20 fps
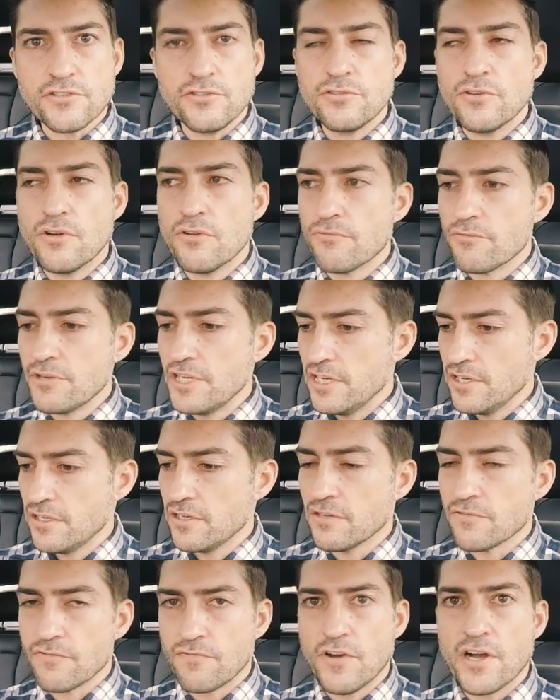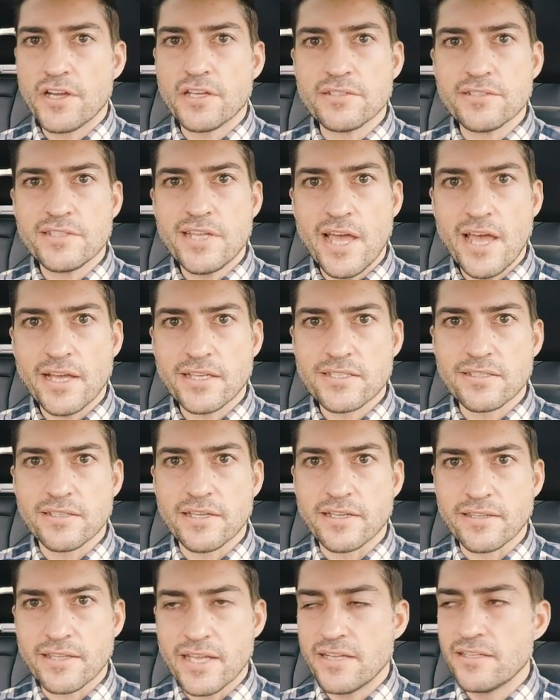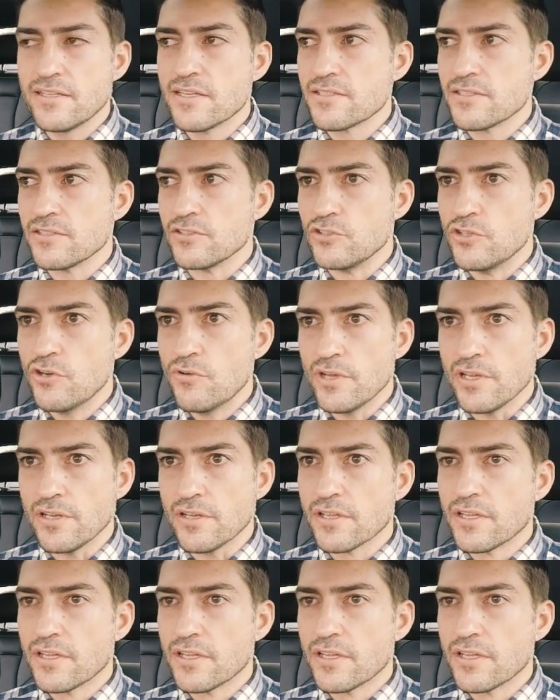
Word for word: You don't read it in a text like that doesn't do it